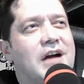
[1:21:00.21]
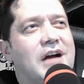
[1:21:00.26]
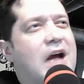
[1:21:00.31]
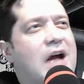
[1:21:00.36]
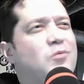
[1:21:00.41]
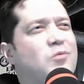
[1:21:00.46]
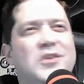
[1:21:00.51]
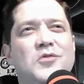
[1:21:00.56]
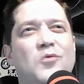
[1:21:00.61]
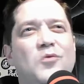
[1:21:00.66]
I
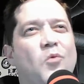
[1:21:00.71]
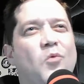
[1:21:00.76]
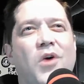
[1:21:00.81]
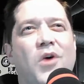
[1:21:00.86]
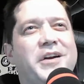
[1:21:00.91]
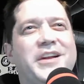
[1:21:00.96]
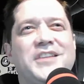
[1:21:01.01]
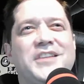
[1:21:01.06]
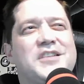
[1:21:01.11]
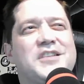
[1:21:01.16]
wouldn't
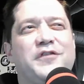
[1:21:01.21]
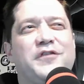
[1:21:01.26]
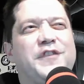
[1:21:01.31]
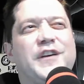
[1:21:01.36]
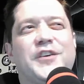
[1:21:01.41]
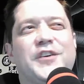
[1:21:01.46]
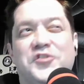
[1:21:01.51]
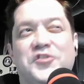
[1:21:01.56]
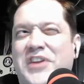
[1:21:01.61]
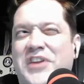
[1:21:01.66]
want it to
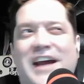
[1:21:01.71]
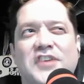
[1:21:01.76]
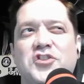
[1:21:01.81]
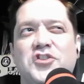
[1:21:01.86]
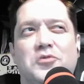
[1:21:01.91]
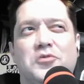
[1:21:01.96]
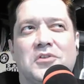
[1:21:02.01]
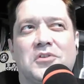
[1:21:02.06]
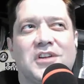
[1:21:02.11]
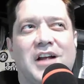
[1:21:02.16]
feel
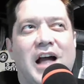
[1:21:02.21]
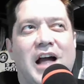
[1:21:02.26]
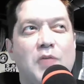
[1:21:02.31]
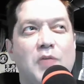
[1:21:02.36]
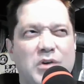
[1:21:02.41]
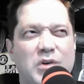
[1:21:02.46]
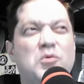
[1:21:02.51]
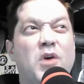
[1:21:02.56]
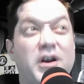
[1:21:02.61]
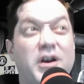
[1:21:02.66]
natural. I
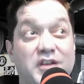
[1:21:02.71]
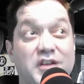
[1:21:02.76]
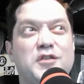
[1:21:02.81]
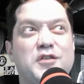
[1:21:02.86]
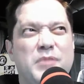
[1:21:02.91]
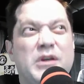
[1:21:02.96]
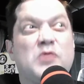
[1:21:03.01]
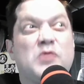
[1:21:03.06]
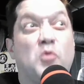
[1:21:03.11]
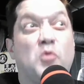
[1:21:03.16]
would want it
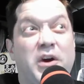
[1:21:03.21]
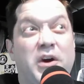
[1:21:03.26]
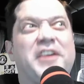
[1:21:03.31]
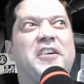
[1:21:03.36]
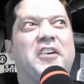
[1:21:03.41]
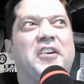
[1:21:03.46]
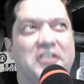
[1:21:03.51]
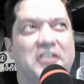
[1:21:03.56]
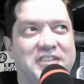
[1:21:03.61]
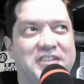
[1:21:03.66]
to be
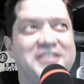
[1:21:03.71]
weird.